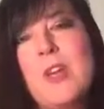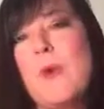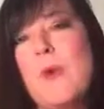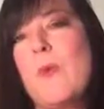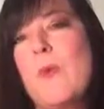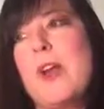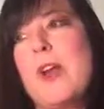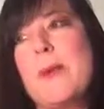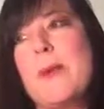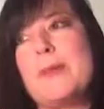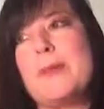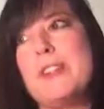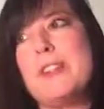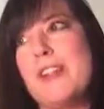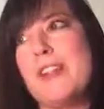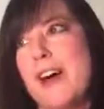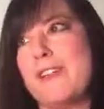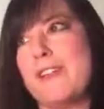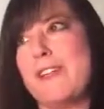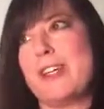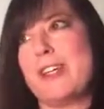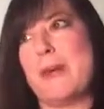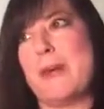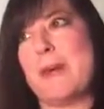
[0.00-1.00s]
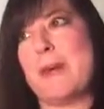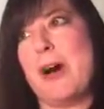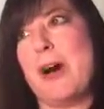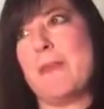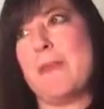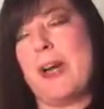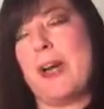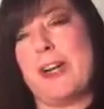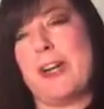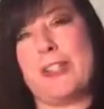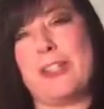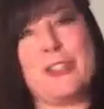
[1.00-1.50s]
What I'm loving about
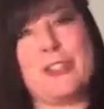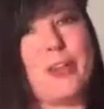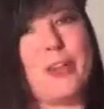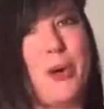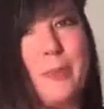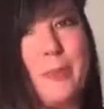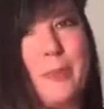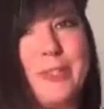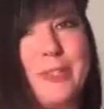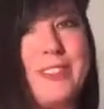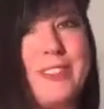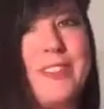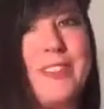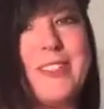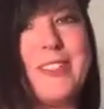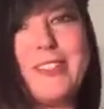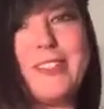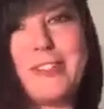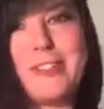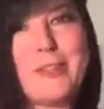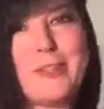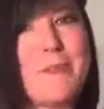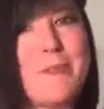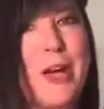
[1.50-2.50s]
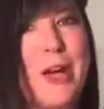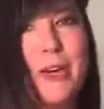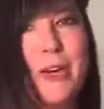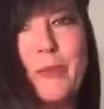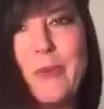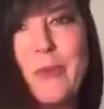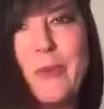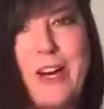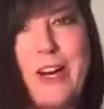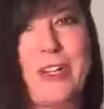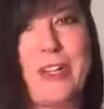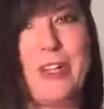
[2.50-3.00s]
Periscope is it doesn't matter
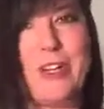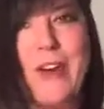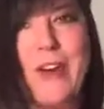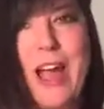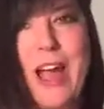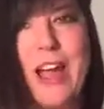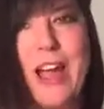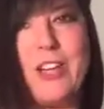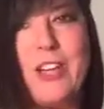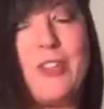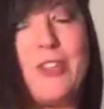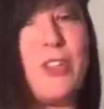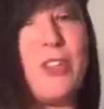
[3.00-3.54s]
where you're at.